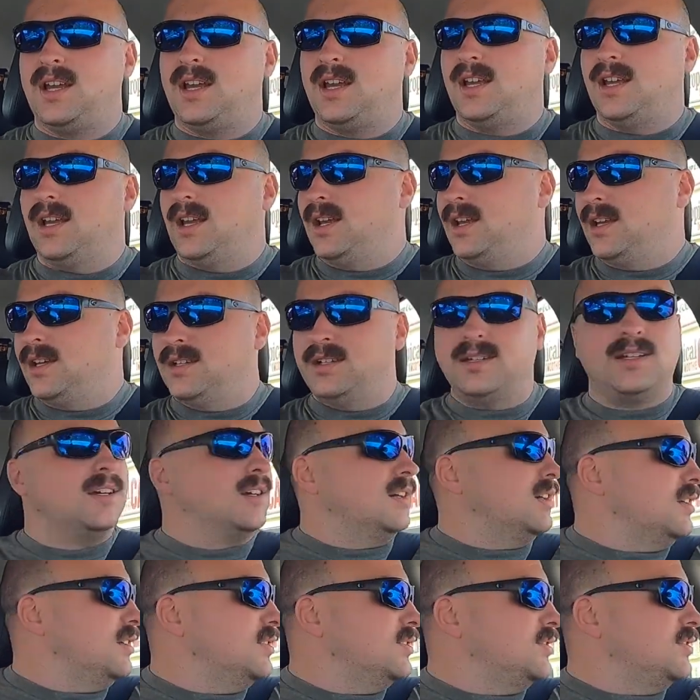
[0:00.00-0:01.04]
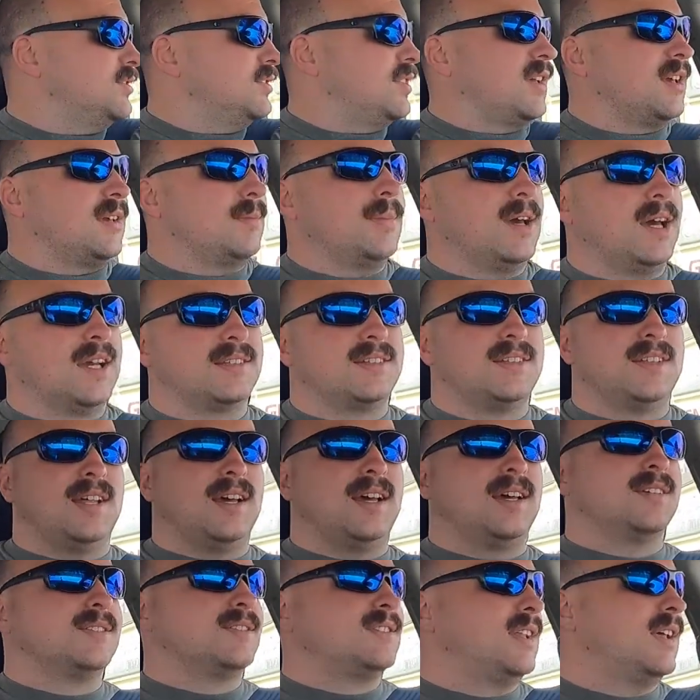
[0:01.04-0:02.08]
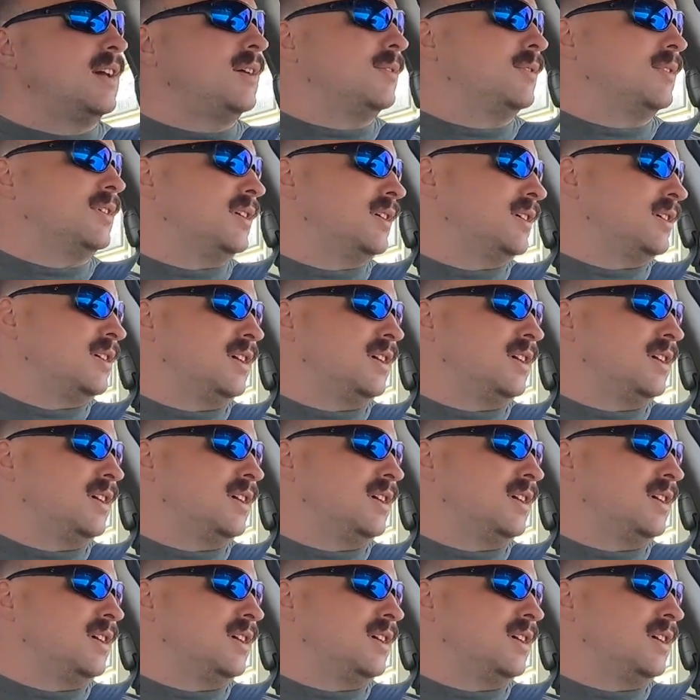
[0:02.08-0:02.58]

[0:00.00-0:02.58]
and just take it back to the house that way.